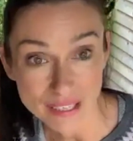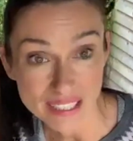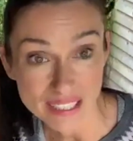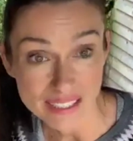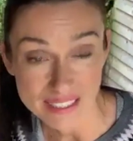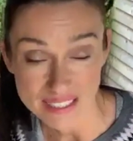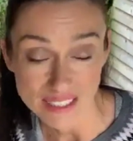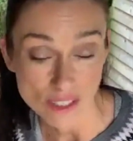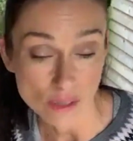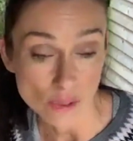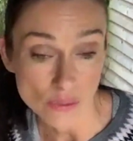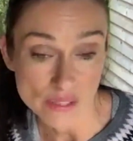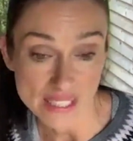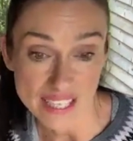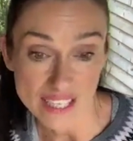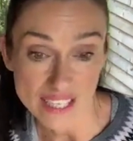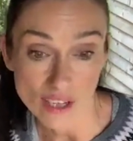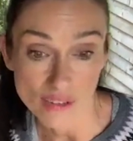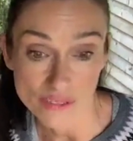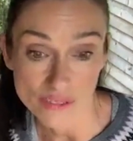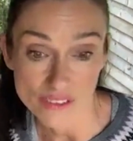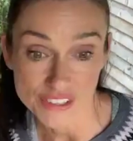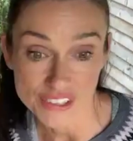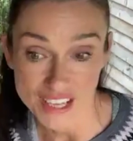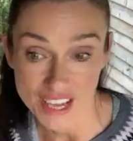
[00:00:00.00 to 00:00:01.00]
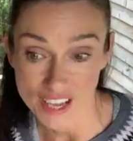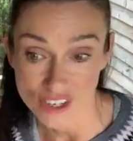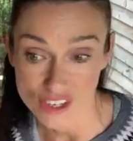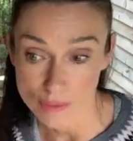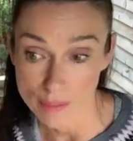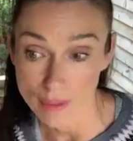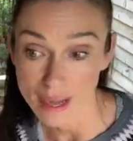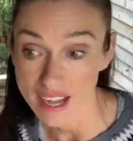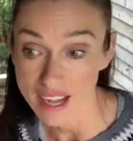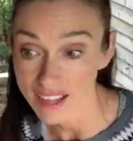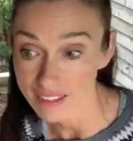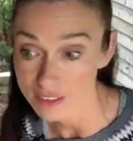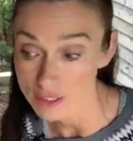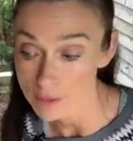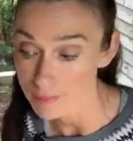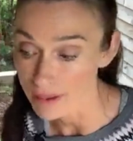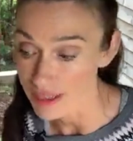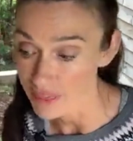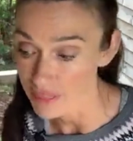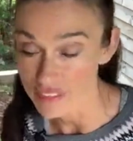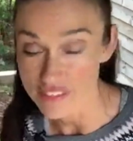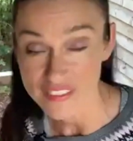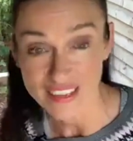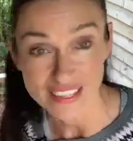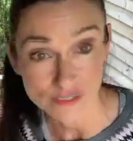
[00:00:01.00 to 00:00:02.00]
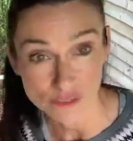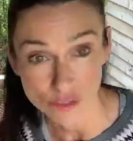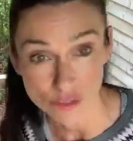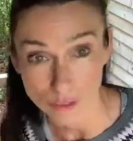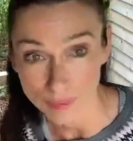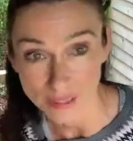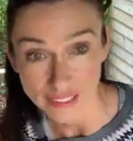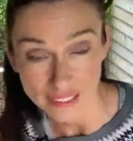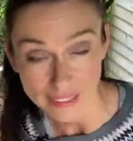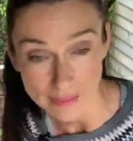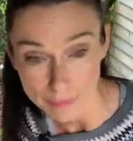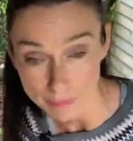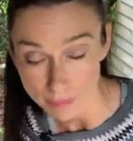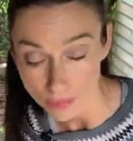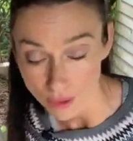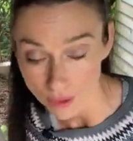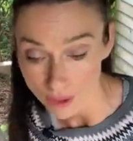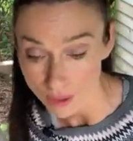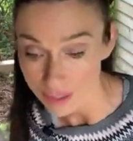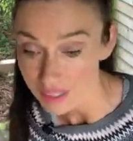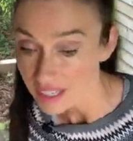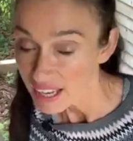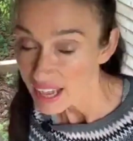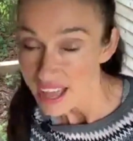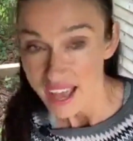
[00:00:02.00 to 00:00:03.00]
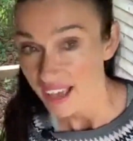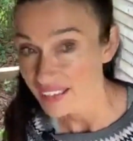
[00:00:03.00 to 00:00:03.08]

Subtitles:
because they use it on the Taj Mahal, you might think that's tropical import.